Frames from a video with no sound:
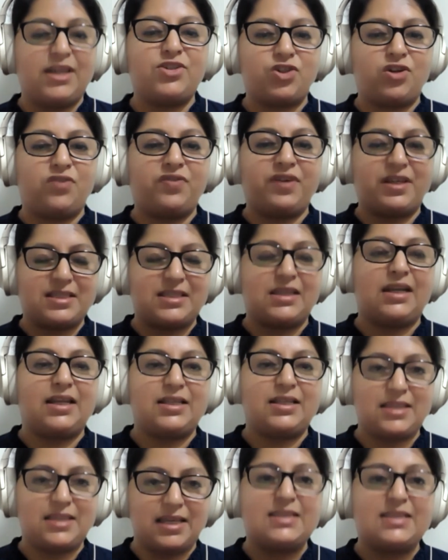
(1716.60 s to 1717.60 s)
center of
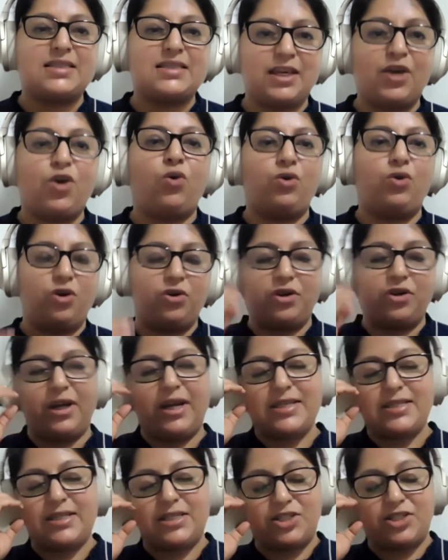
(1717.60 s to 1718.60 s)
excellence is the whole
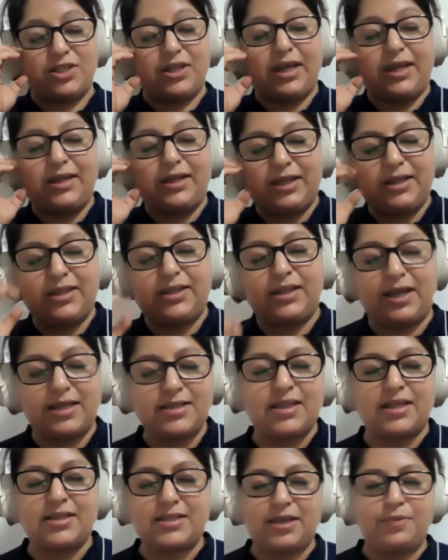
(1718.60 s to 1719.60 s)
organization. And
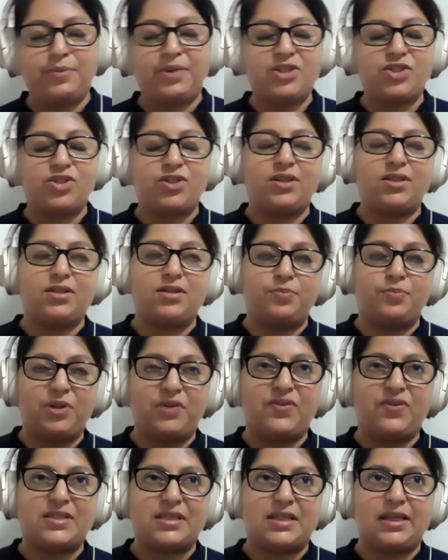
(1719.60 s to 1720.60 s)
as I mentioned
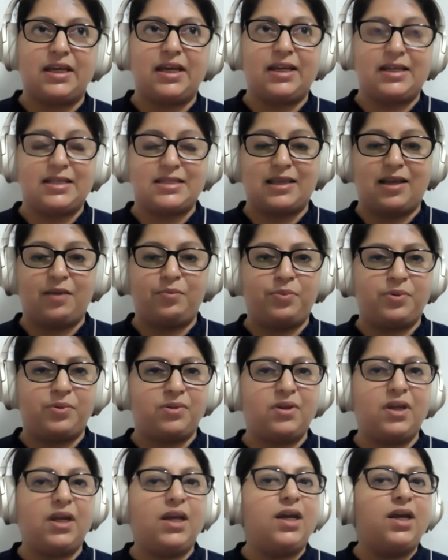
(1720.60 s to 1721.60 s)
previously, an
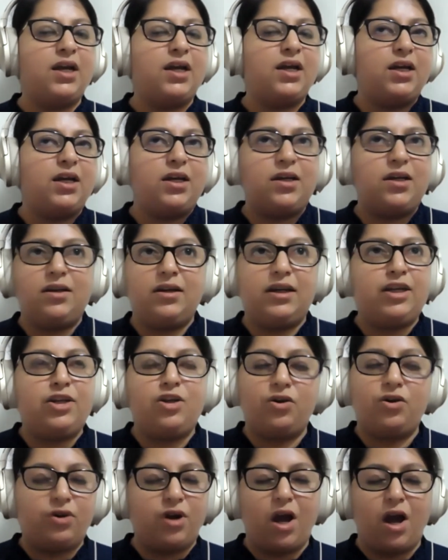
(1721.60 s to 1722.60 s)
example, in
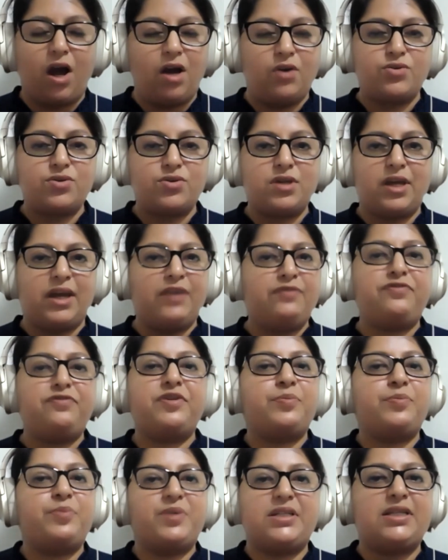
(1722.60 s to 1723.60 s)
your house,
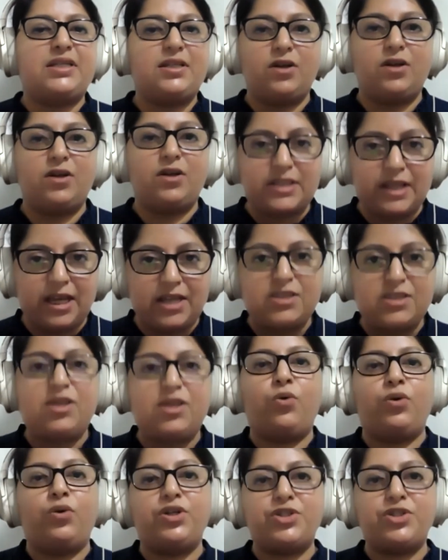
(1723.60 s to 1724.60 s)
everybody takes the
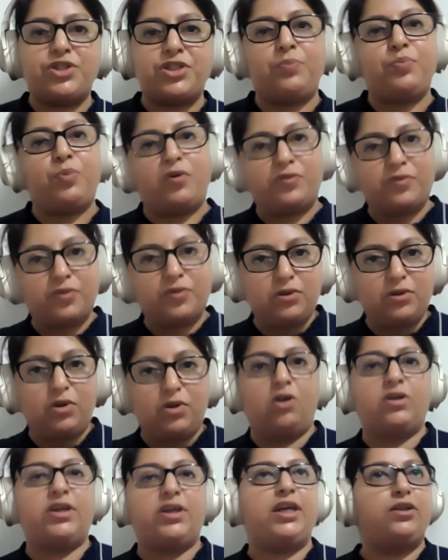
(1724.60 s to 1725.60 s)
ownership of
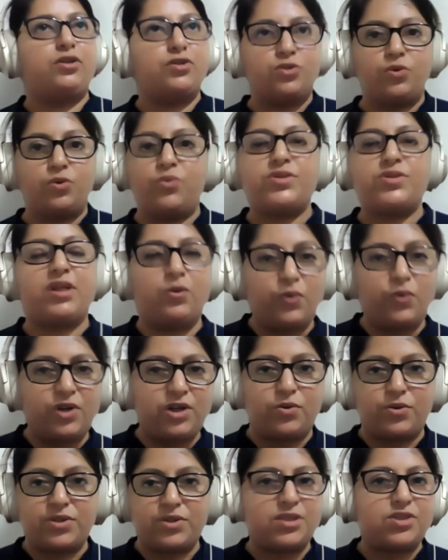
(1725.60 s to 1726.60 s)
locking the doors and
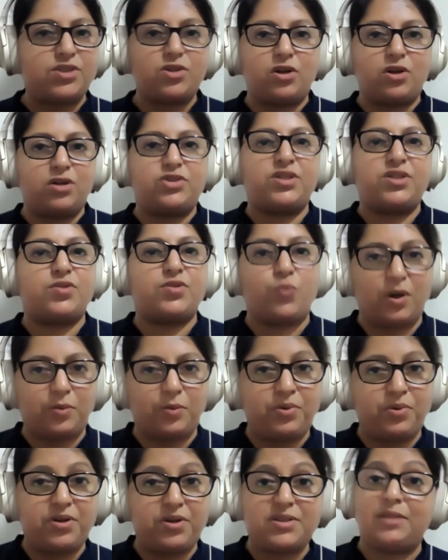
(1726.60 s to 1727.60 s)
windows. It's not just one
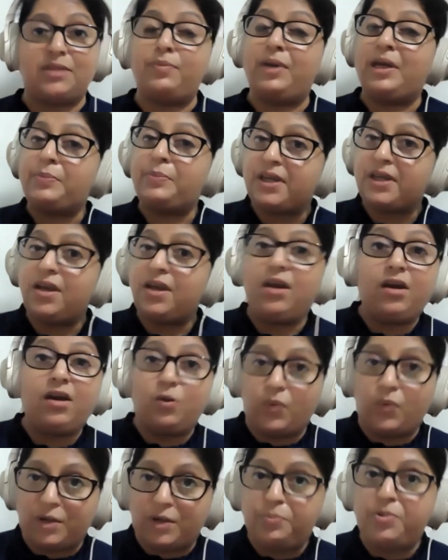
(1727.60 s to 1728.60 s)
person. Maybe
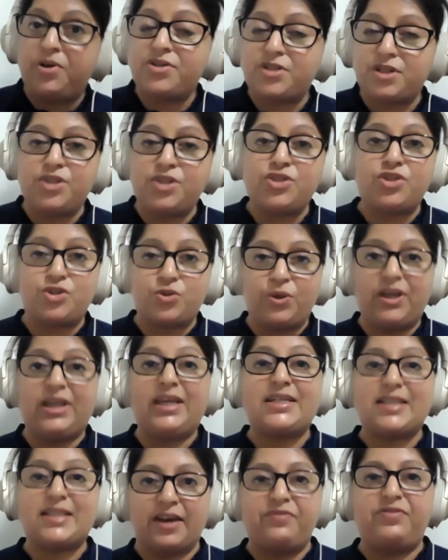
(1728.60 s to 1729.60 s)
one person is doing
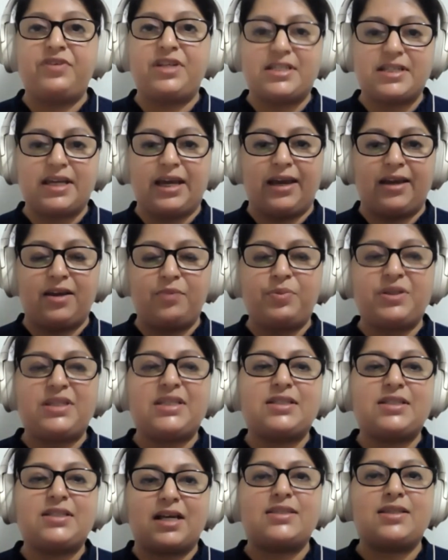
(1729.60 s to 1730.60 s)
it every day, but
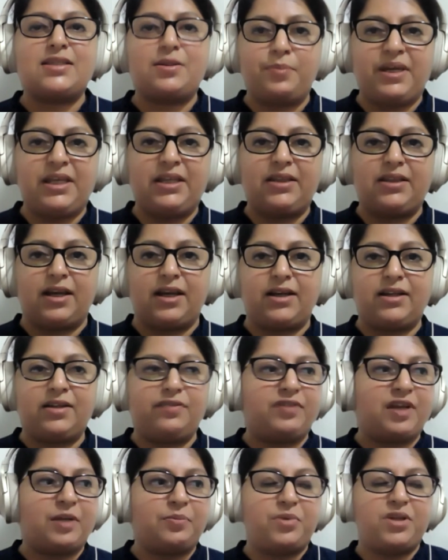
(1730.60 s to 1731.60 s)
it doesn't mean that if
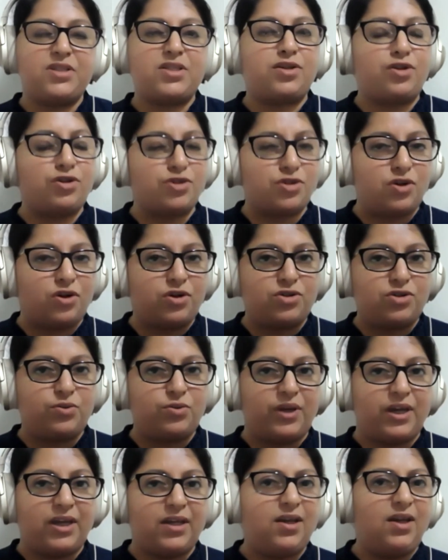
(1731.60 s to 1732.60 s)
that person is not
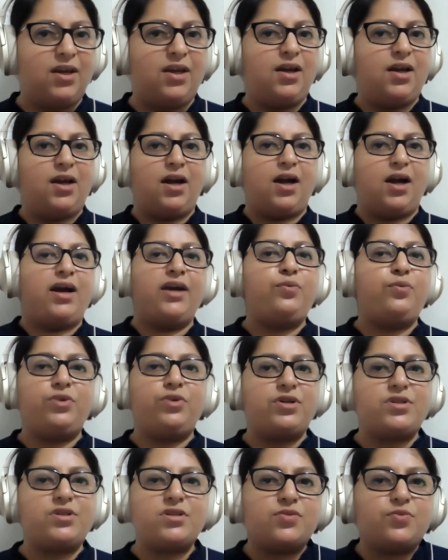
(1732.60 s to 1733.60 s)
doing, I
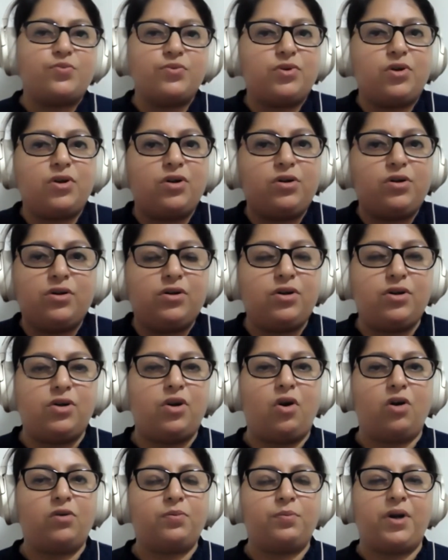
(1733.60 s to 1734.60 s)
wouldn't
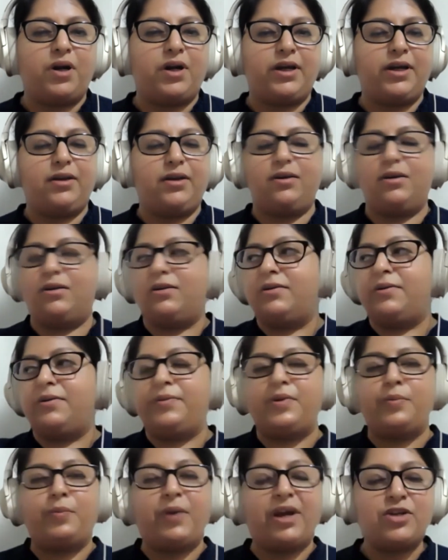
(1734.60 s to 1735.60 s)
lock my
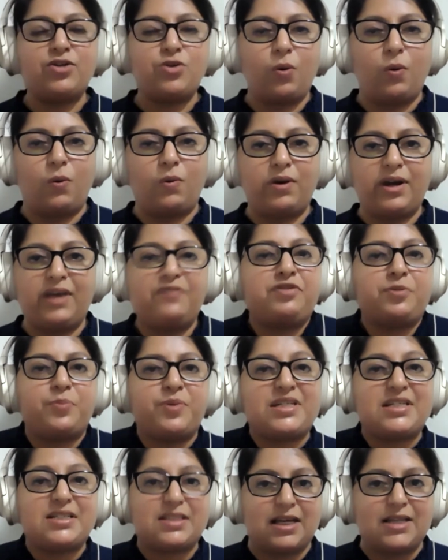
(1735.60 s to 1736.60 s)
the main door.
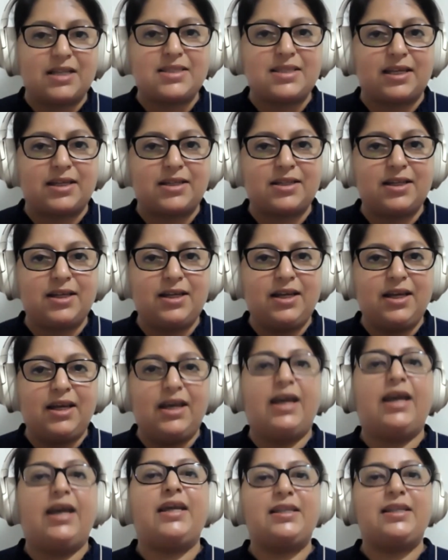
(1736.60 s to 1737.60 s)
Everybody does it.
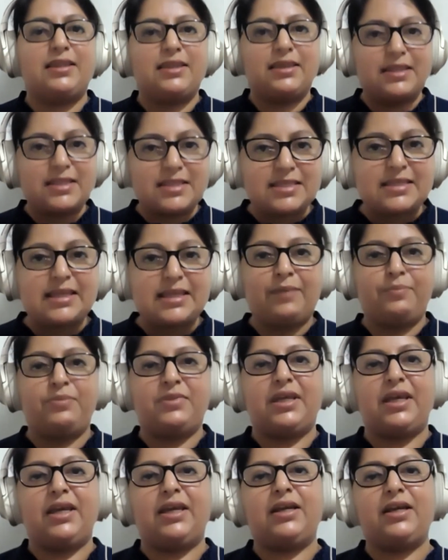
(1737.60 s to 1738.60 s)
And the same
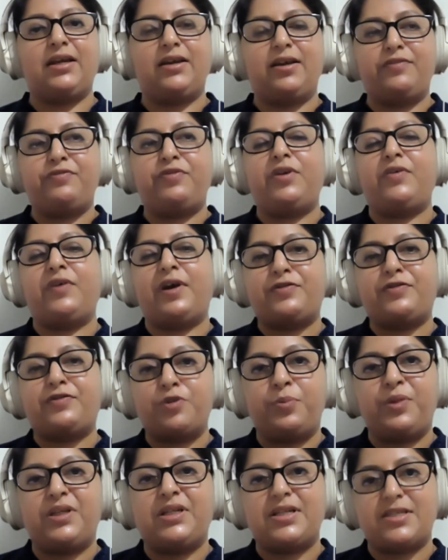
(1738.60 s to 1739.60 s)
thing, if you have to
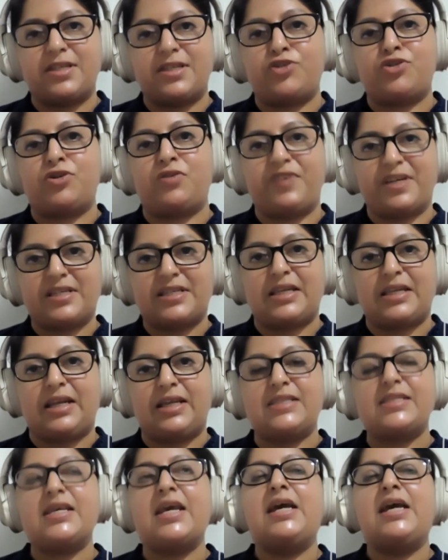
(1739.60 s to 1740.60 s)
build a center of
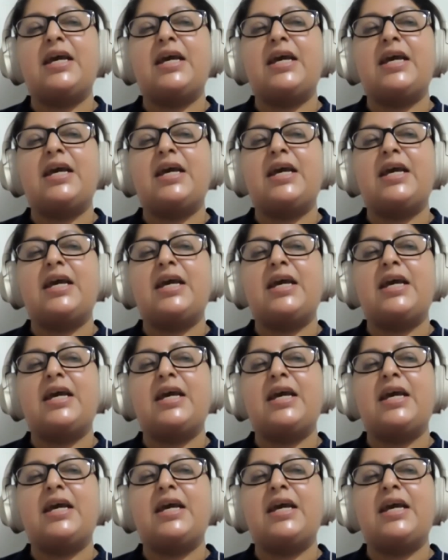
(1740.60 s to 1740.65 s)
excellence,